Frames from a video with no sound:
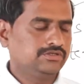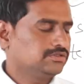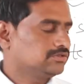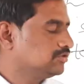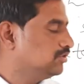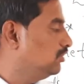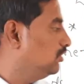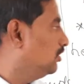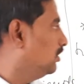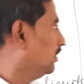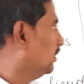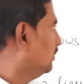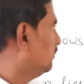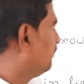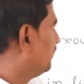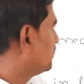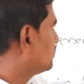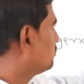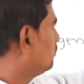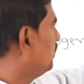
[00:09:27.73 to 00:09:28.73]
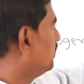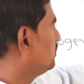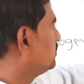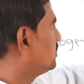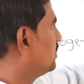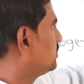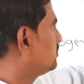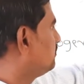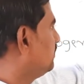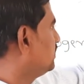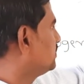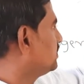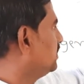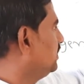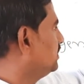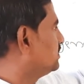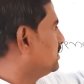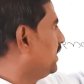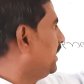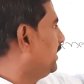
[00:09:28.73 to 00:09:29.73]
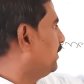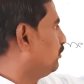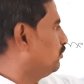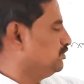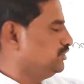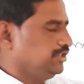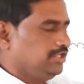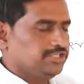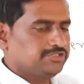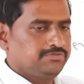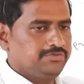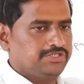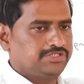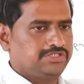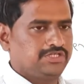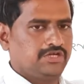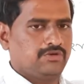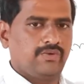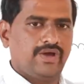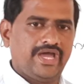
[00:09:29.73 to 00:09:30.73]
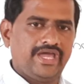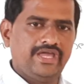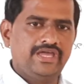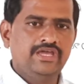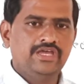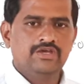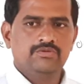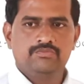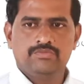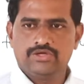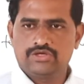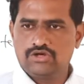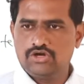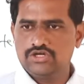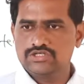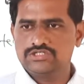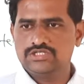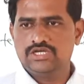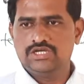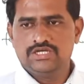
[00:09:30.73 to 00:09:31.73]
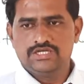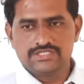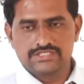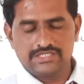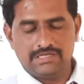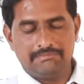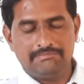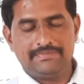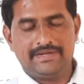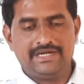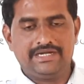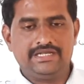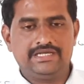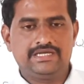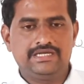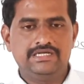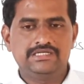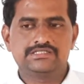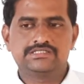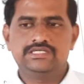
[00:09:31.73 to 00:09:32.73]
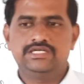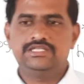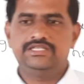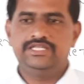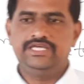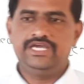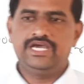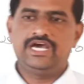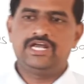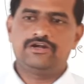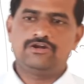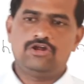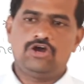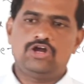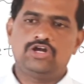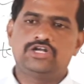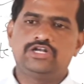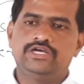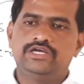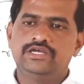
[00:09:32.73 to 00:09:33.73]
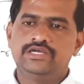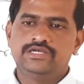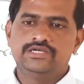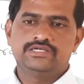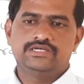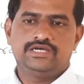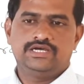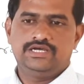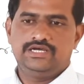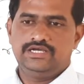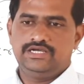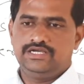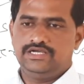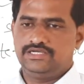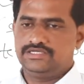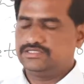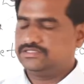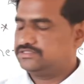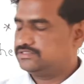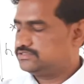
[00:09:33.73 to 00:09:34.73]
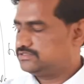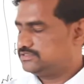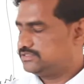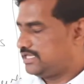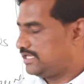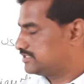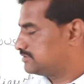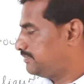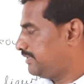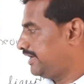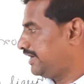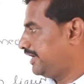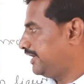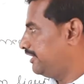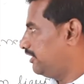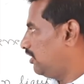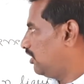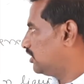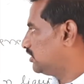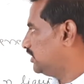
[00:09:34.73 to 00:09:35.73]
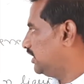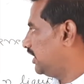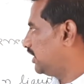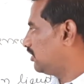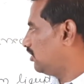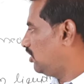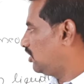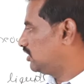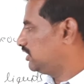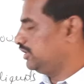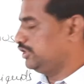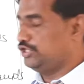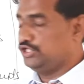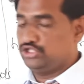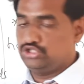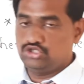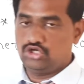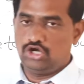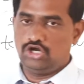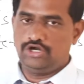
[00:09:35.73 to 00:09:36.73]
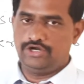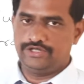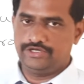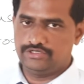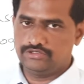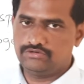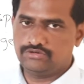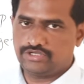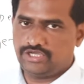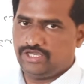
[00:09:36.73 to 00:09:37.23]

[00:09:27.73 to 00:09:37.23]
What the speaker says: So first one, suspension is a heterogeneous mixture. Why? Because some particles they are not suspended or they are not dissolved.